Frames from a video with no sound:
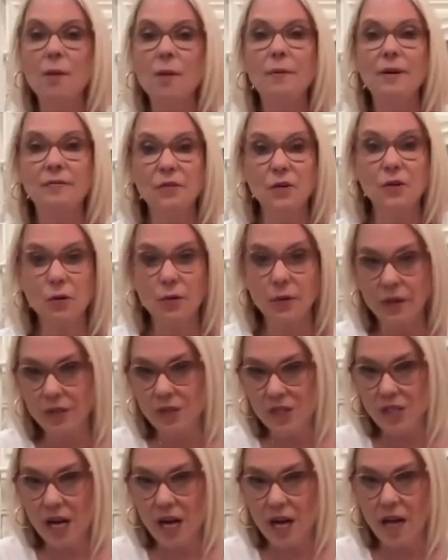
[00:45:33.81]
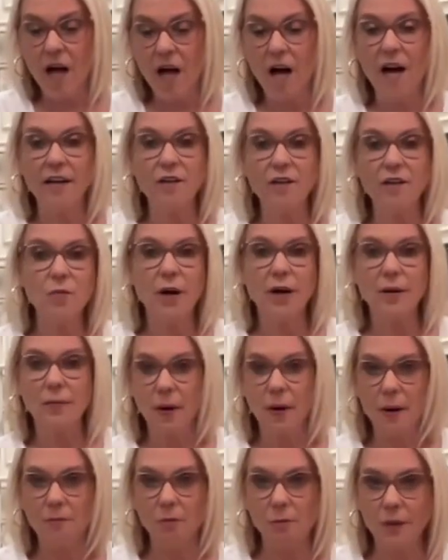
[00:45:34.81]
But if your grill's not hot, you want to
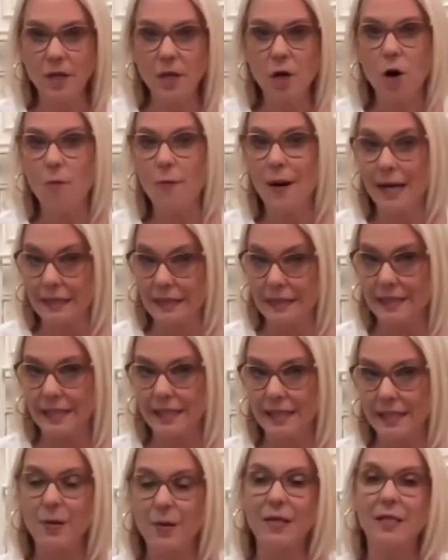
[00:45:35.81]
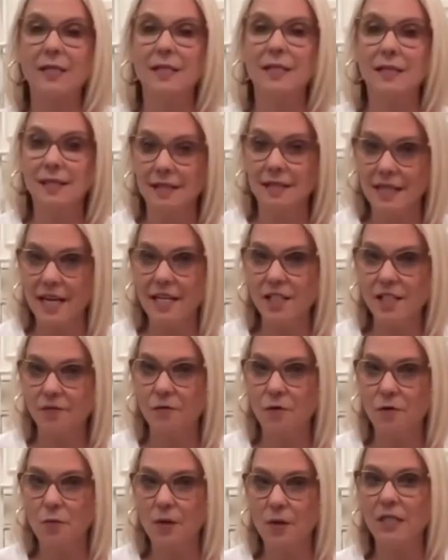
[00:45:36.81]
probably go about six minutes because it takes a
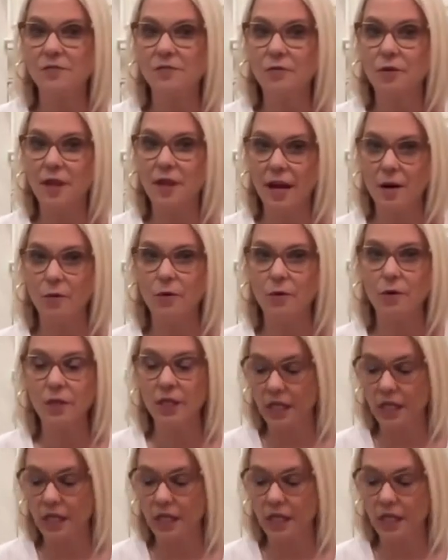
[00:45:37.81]
few minutes for that grill to